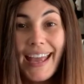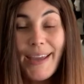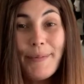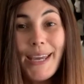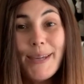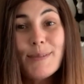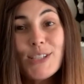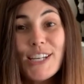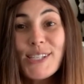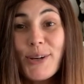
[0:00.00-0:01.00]
Hey babes,
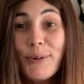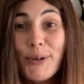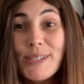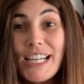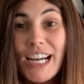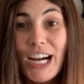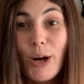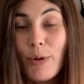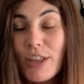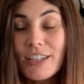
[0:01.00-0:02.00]
Jessica Rose
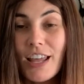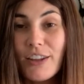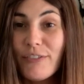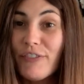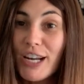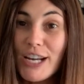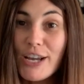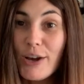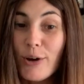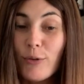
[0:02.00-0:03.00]
here with another
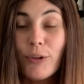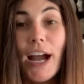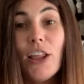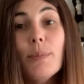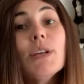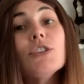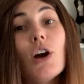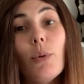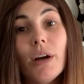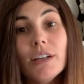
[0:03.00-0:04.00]
video for Alopecia
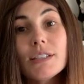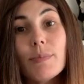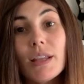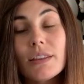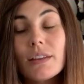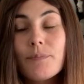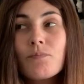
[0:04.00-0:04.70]
Awareness Month.